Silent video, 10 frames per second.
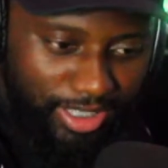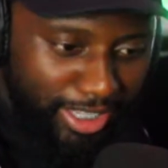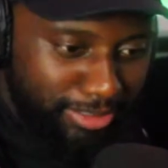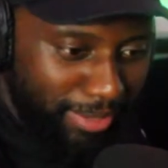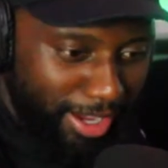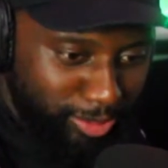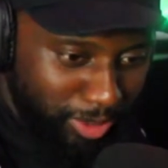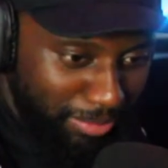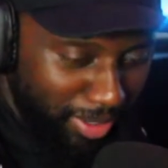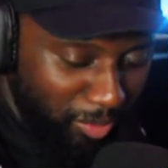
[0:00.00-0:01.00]
it's mad because
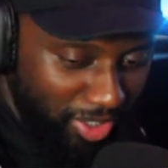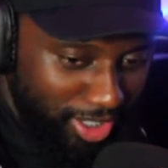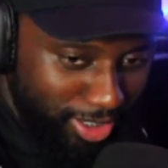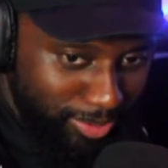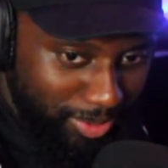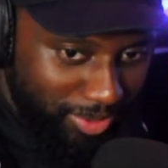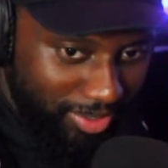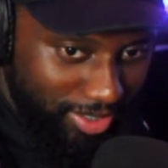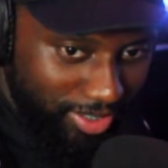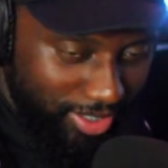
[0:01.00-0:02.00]
when I'm at work as
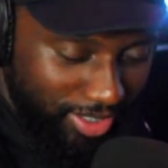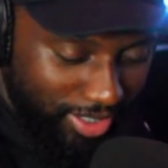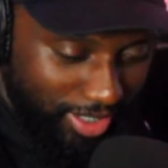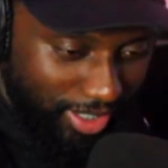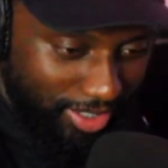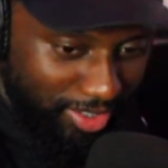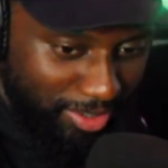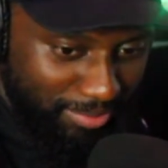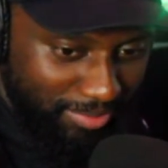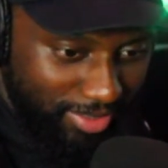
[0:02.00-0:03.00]
well,
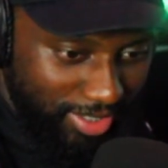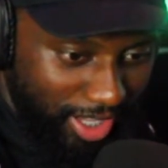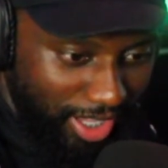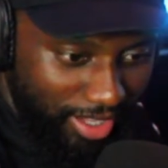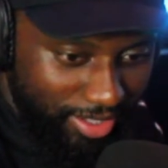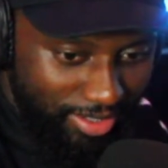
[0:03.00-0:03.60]
and like.